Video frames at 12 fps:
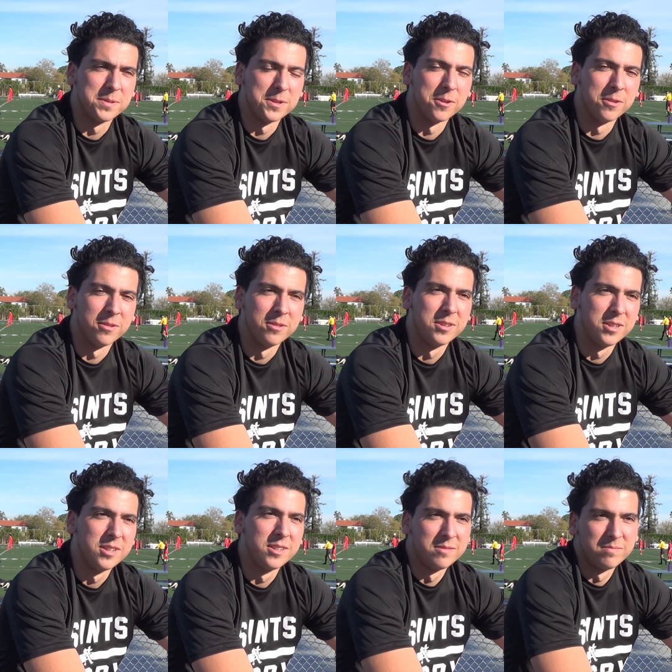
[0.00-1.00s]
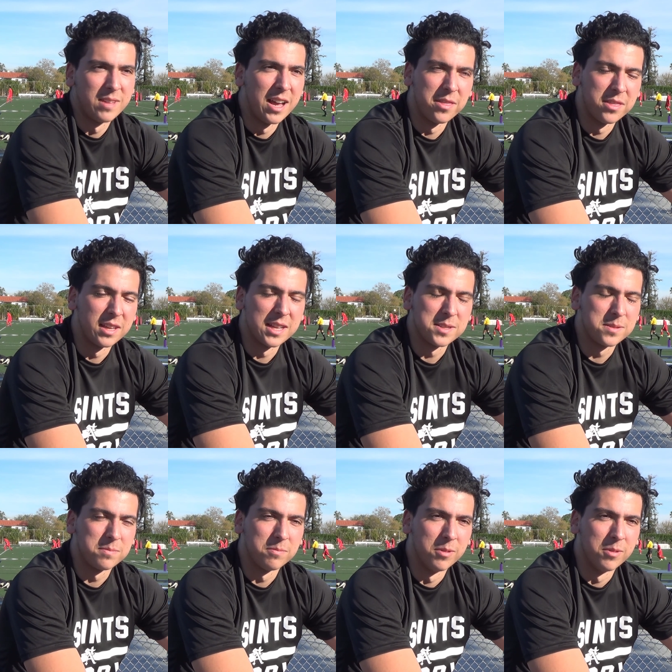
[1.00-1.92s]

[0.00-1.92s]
so I think that's